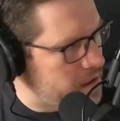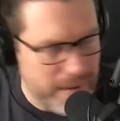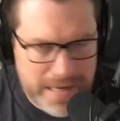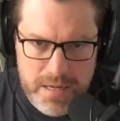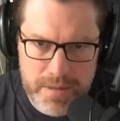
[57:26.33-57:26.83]

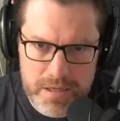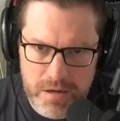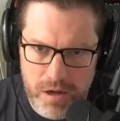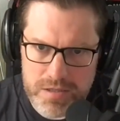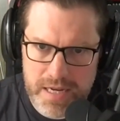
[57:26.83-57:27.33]
sort of
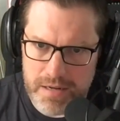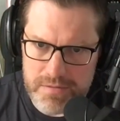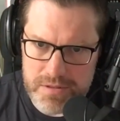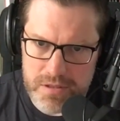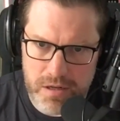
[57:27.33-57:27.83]
pandemic and
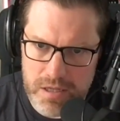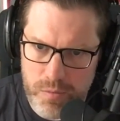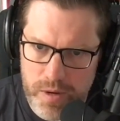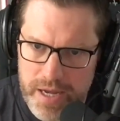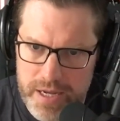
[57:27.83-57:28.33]
lockdowns
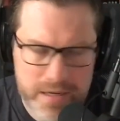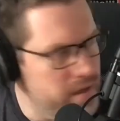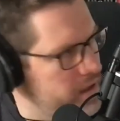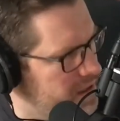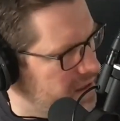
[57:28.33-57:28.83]
got in the way,
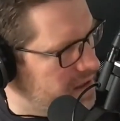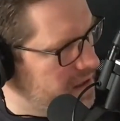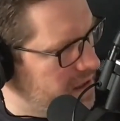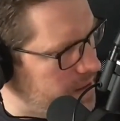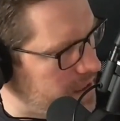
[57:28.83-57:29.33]
and
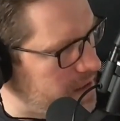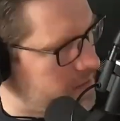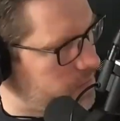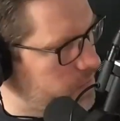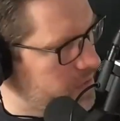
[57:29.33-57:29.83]
I
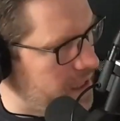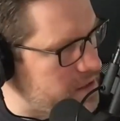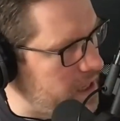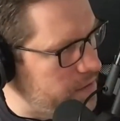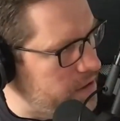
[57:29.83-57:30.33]
mean,
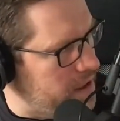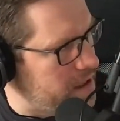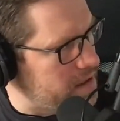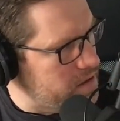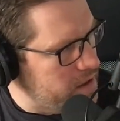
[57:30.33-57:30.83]
I don't
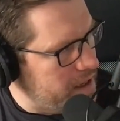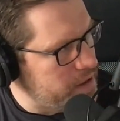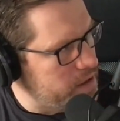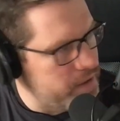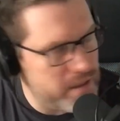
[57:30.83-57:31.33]

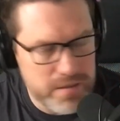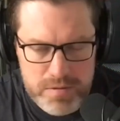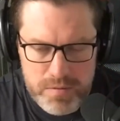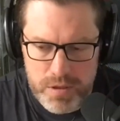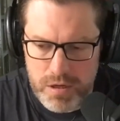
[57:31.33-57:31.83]
know
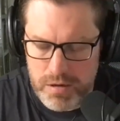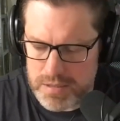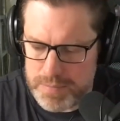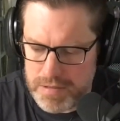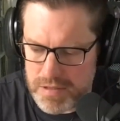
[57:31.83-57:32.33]
what
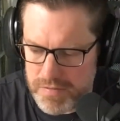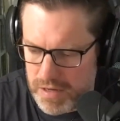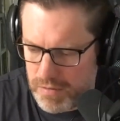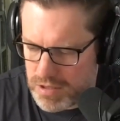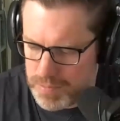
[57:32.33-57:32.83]
your experience
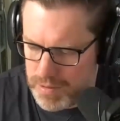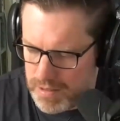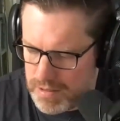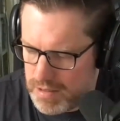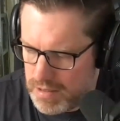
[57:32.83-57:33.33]
of that was,
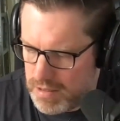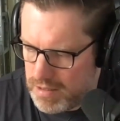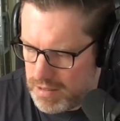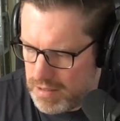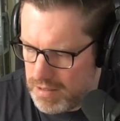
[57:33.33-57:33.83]
but
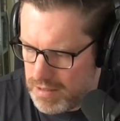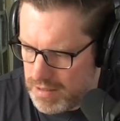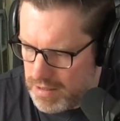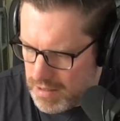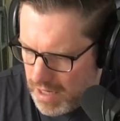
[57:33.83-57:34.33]

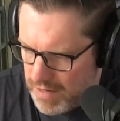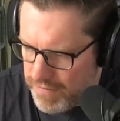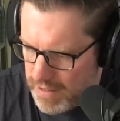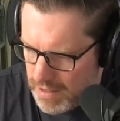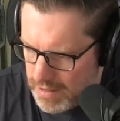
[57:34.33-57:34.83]

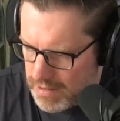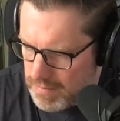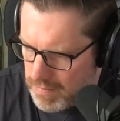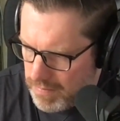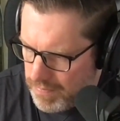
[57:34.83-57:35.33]
I felt
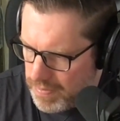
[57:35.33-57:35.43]
like.